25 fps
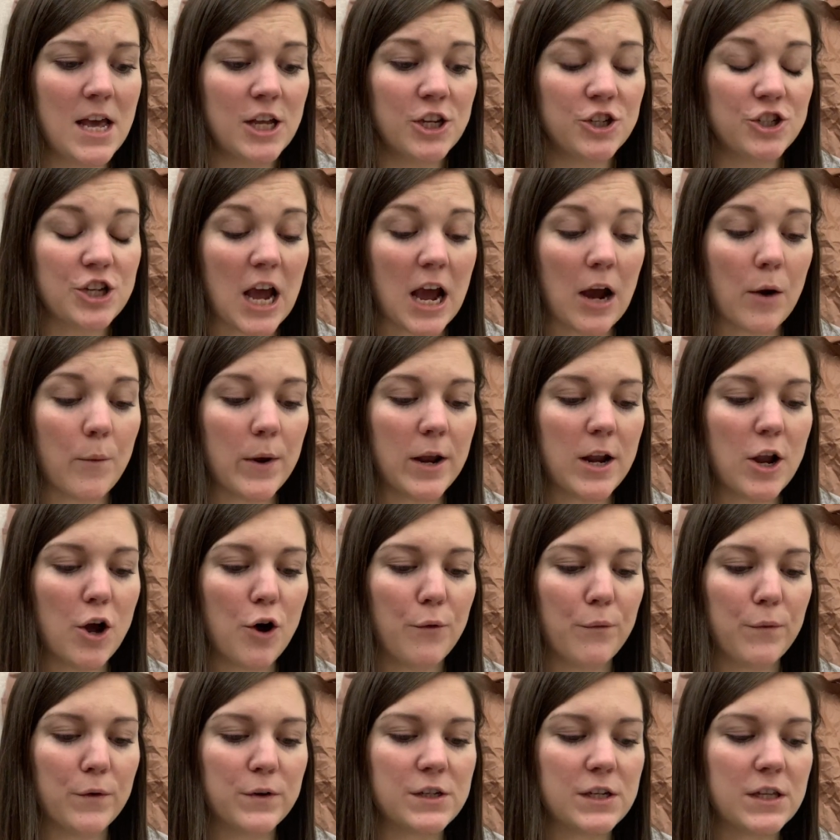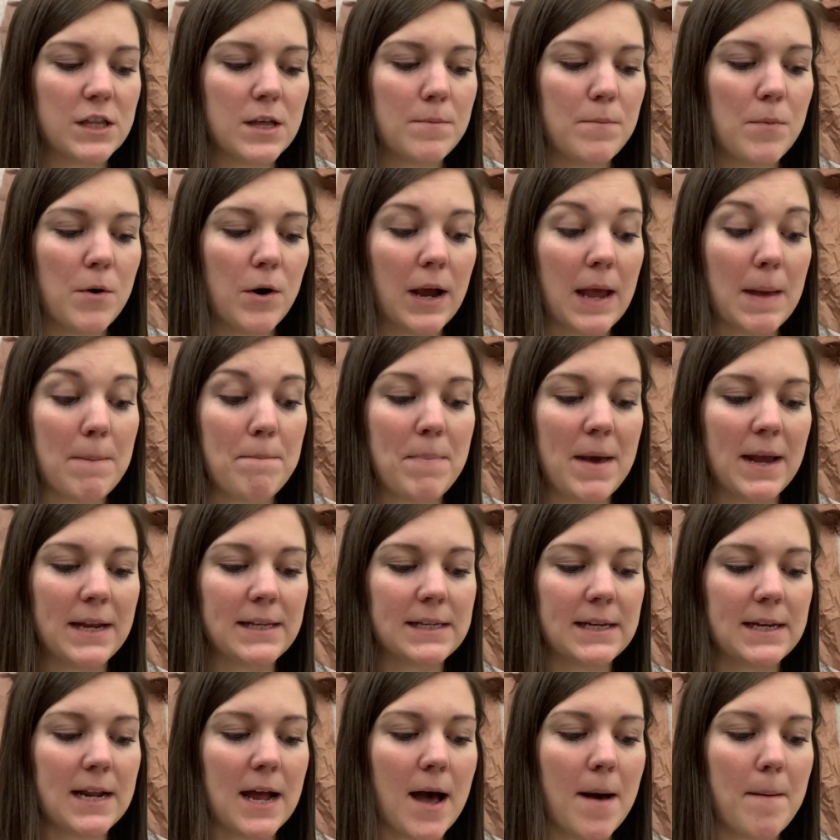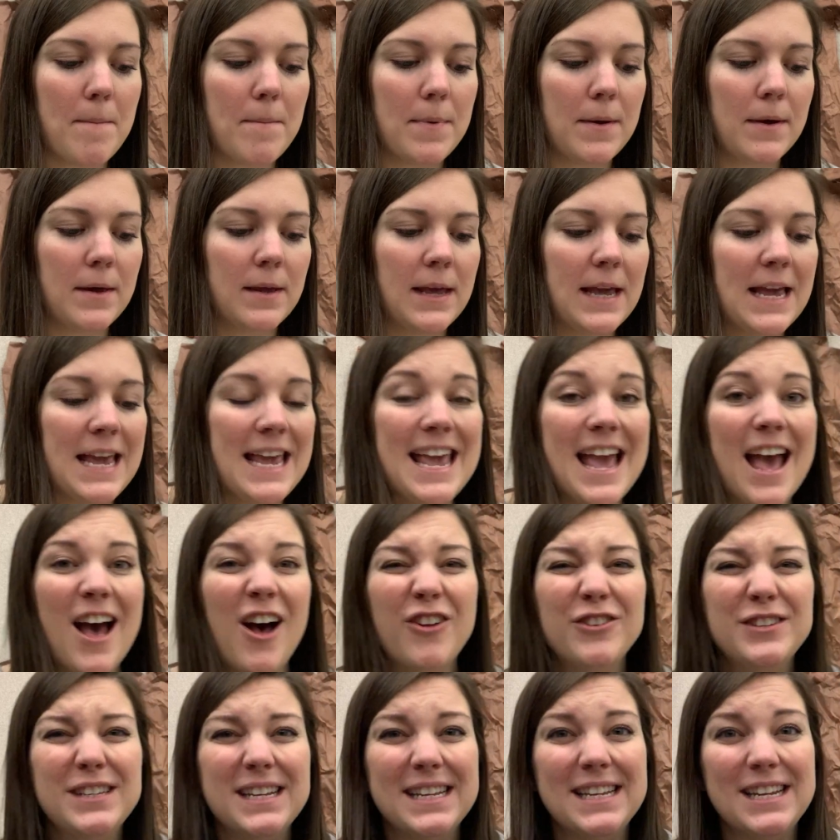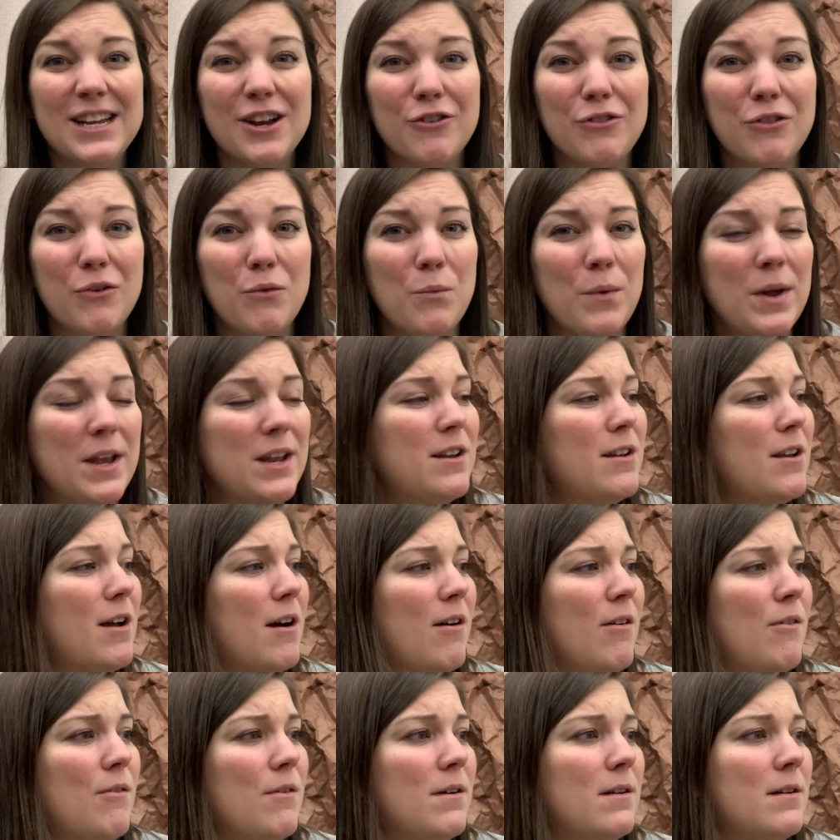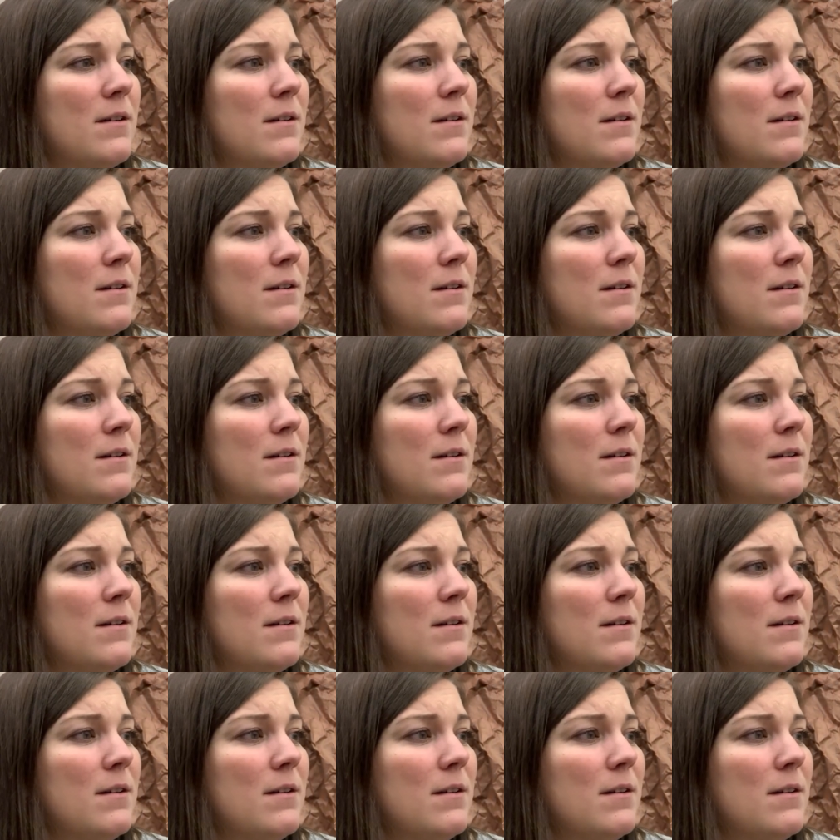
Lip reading: Jack went over to the book and picked it up. He held it near the window.